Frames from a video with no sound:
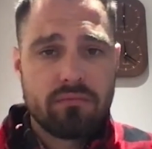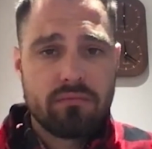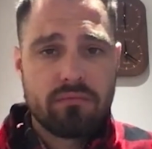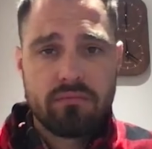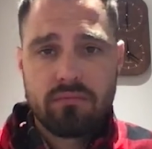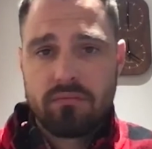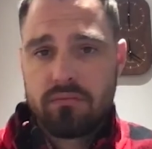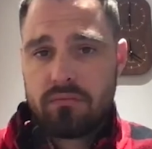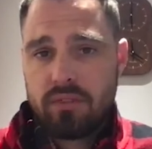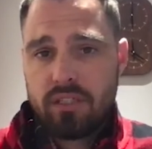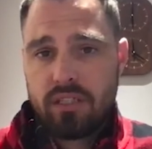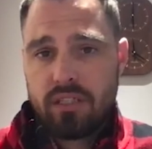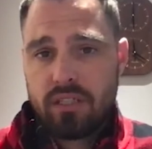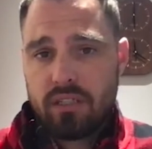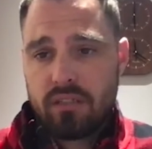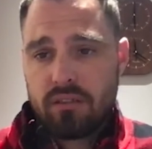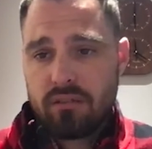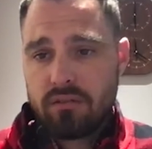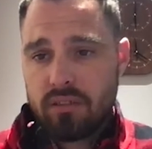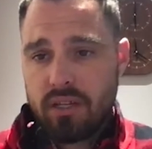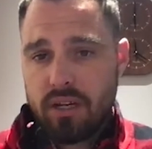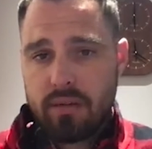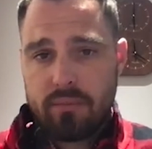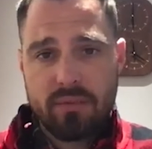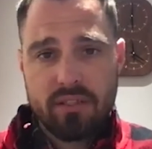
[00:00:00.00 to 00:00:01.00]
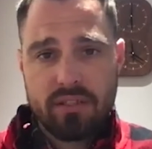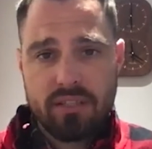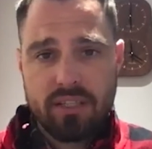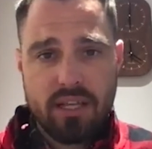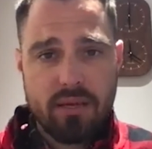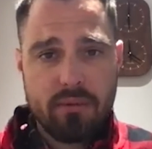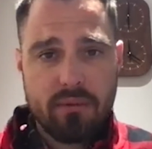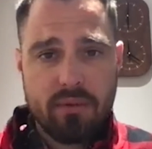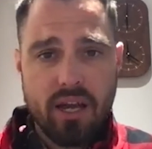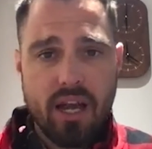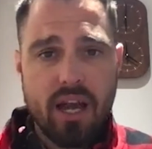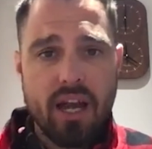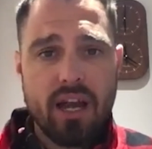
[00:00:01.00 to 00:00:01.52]
the
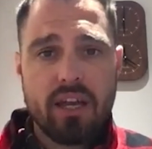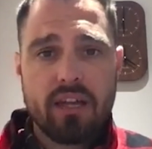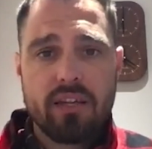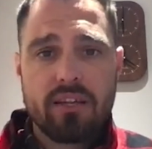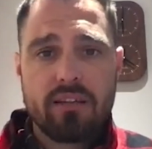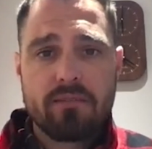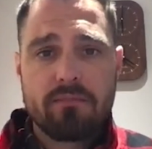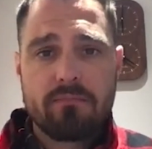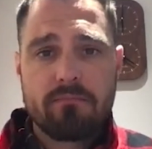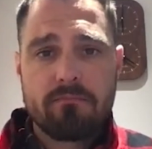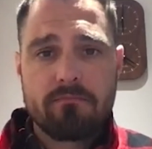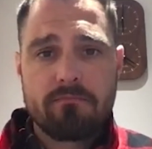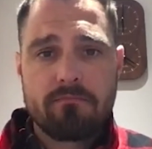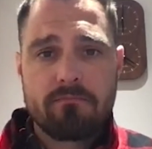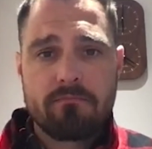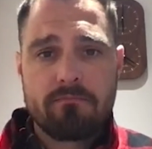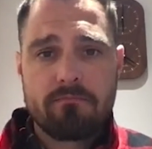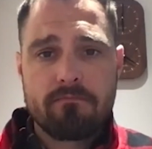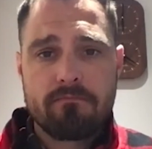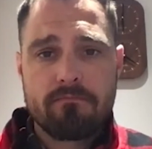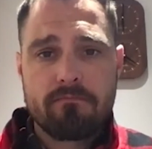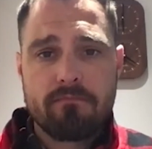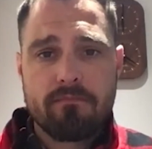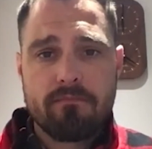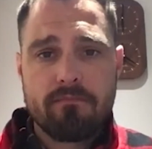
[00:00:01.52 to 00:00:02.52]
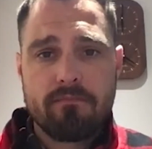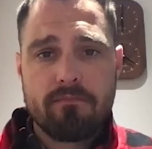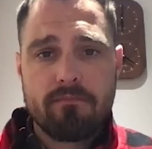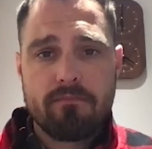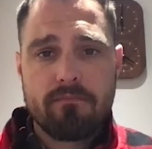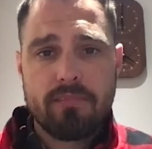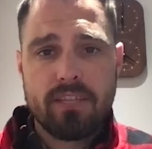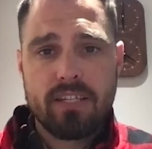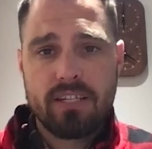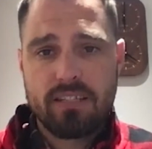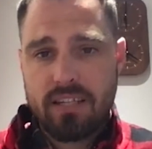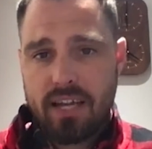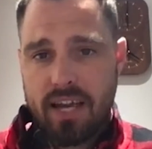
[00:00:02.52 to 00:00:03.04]
same guy.
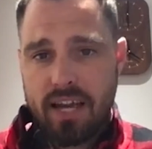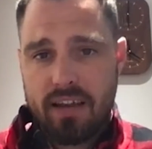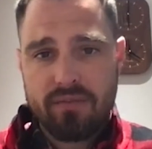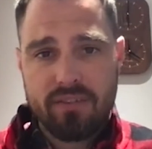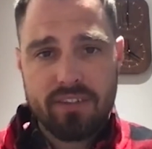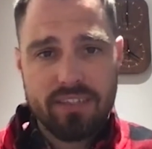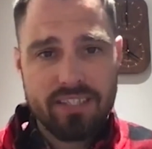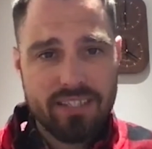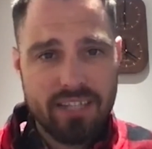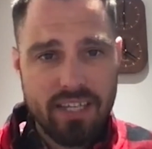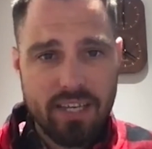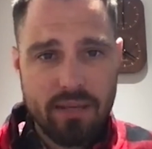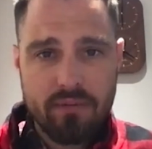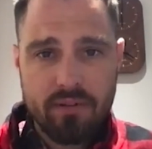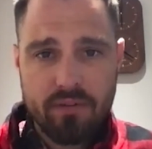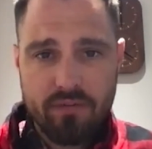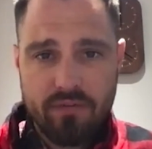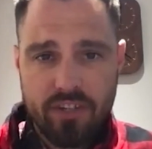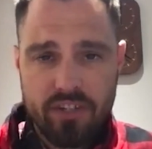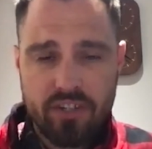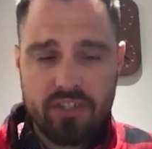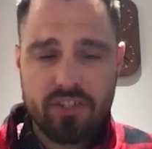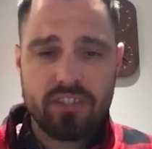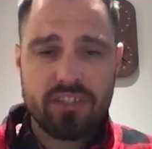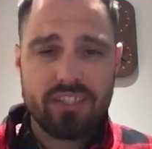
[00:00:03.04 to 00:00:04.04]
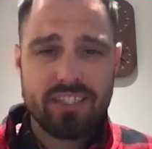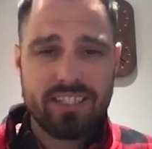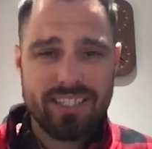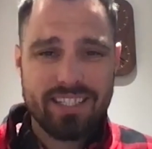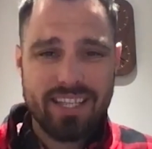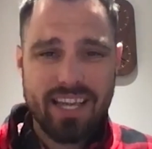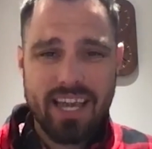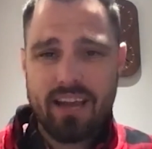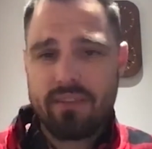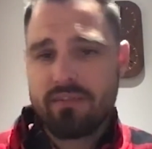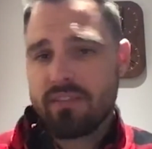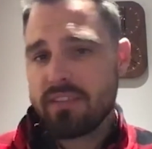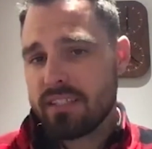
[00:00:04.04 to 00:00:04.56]
I have the same deficiencies.
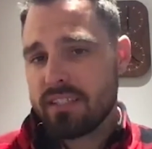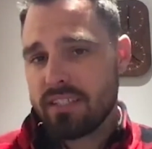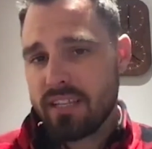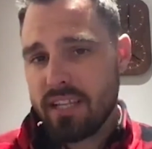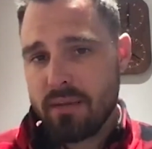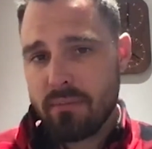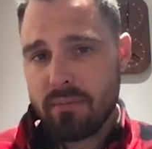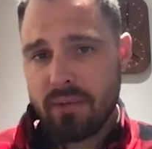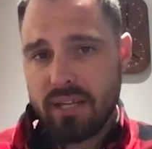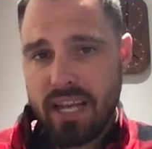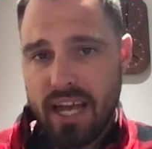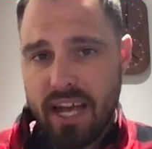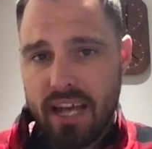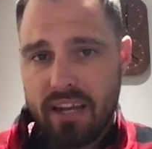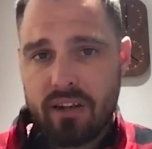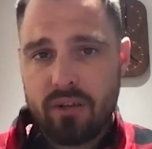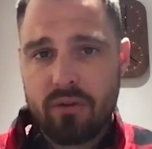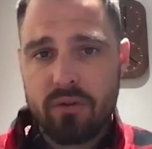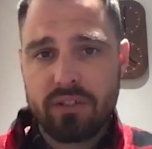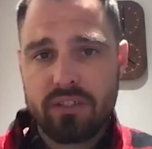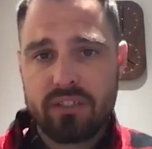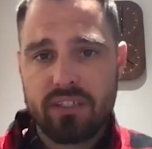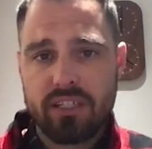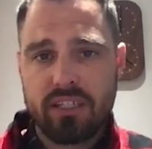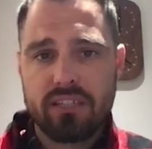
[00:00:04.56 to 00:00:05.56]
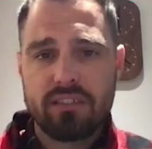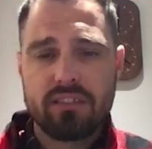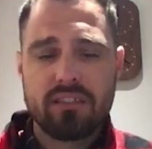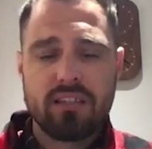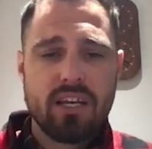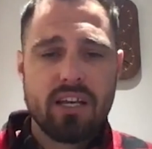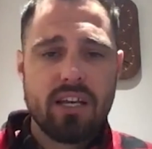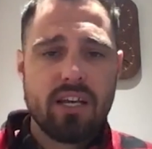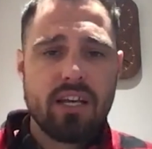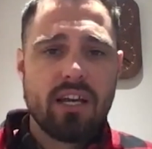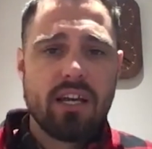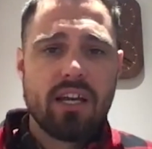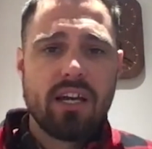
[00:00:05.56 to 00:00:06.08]
I have the same inadequacies.
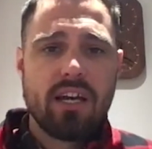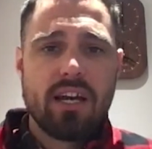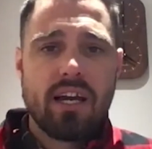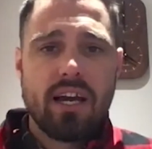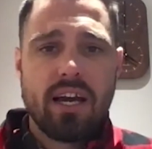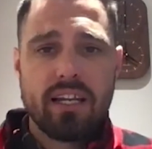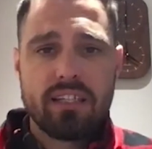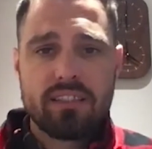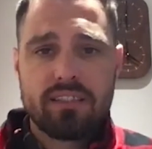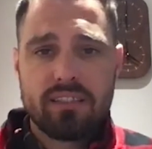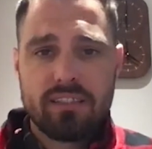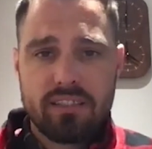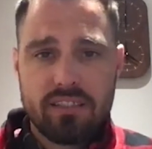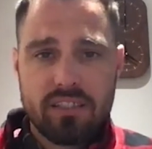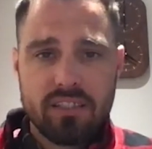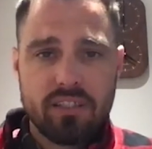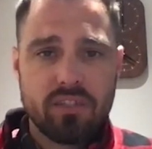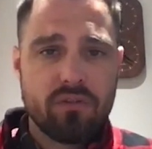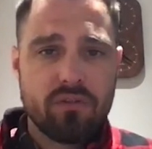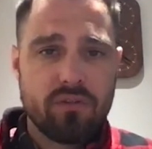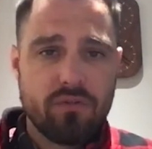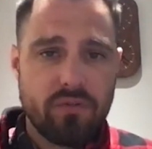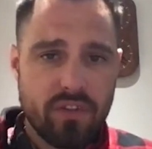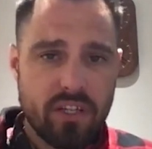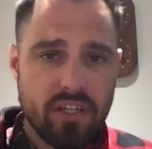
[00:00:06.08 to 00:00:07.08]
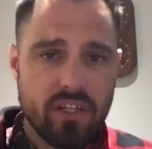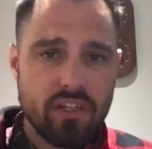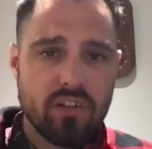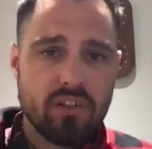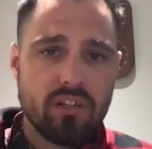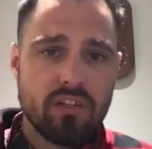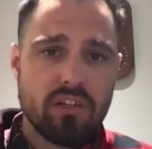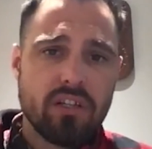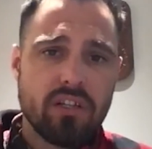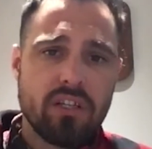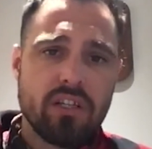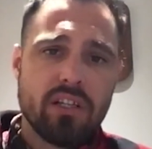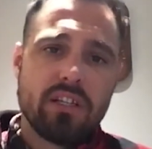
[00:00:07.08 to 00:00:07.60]
I still
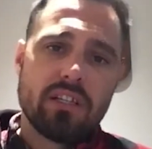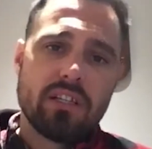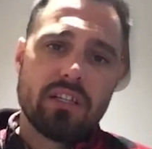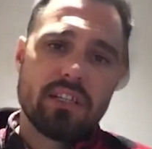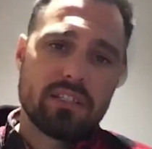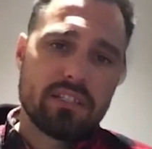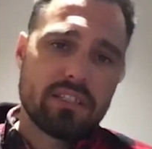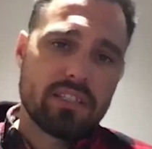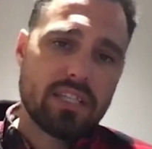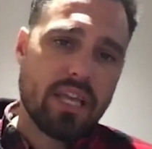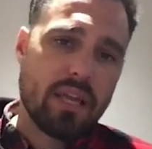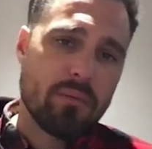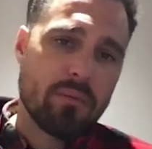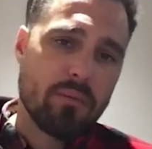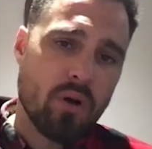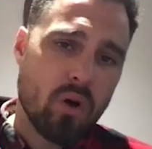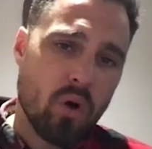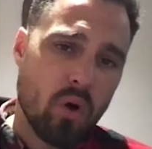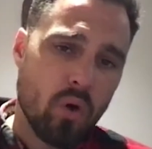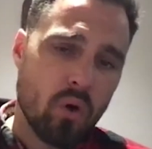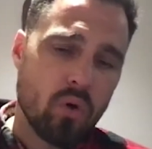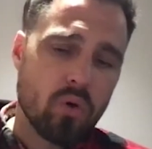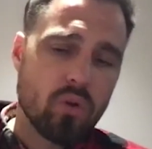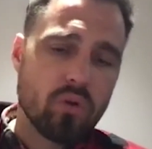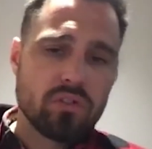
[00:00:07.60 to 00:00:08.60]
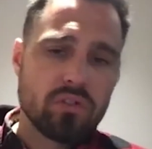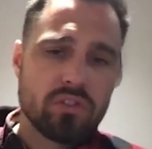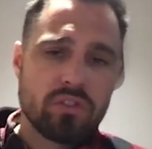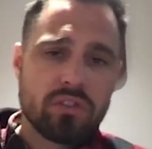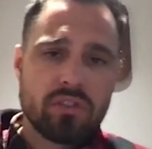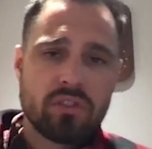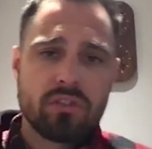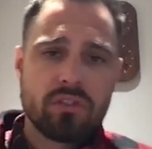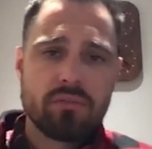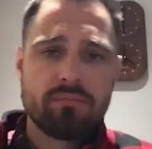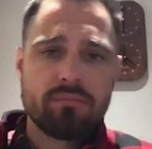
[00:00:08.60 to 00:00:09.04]
feel the same holes